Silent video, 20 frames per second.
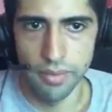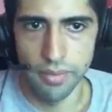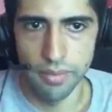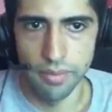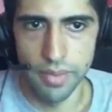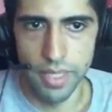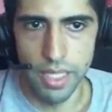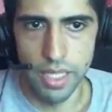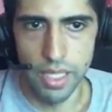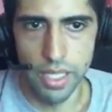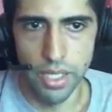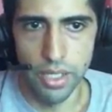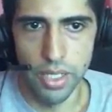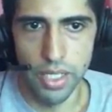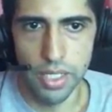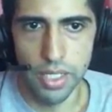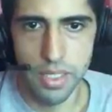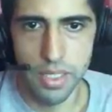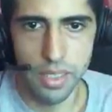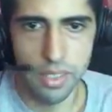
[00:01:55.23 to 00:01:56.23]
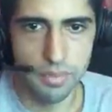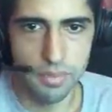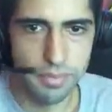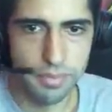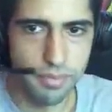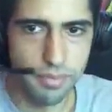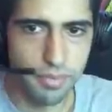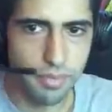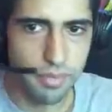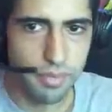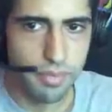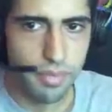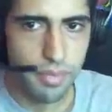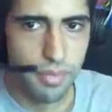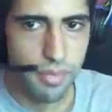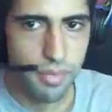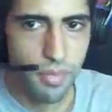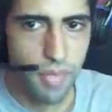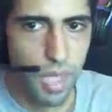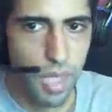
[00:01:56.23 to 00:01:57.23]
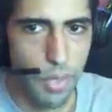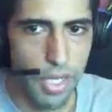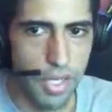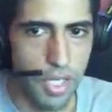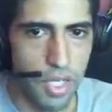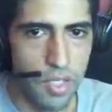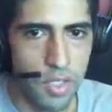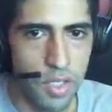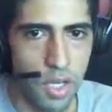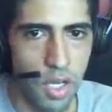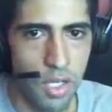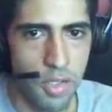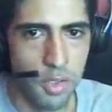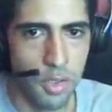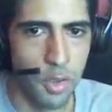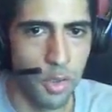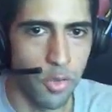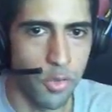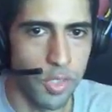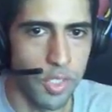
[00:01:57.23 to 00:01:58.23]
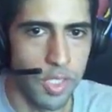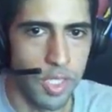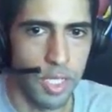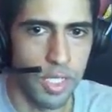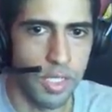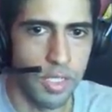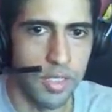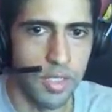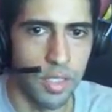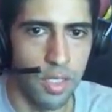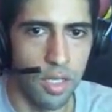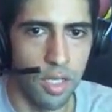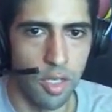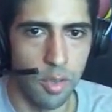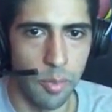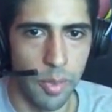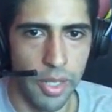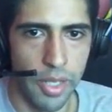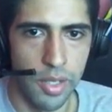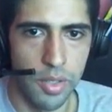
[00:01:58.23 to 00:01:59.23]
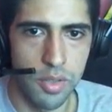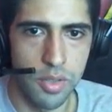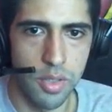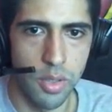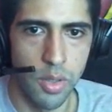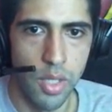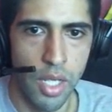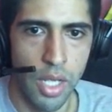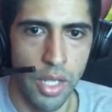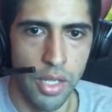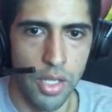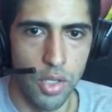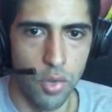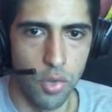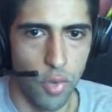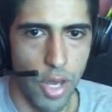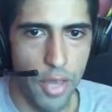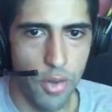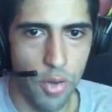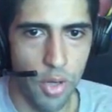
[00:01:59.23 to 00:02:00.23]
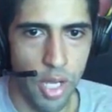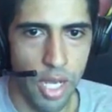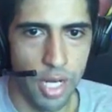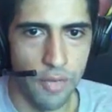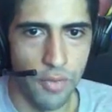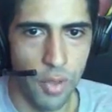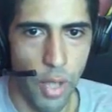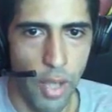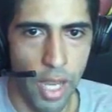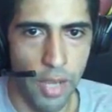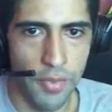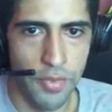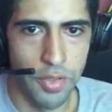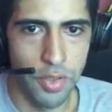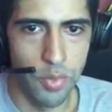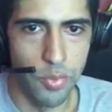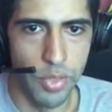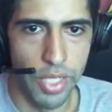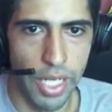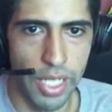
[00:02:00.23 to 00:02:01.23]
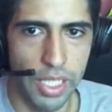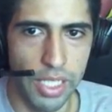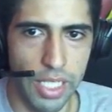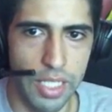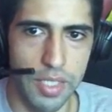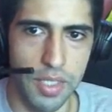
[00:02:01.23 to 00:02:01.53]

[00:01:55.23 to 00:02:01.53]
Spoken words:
See you later, Dixie. But it does cost you 3 seconds to Kong Pow, so you'd rather not if you have to, but at least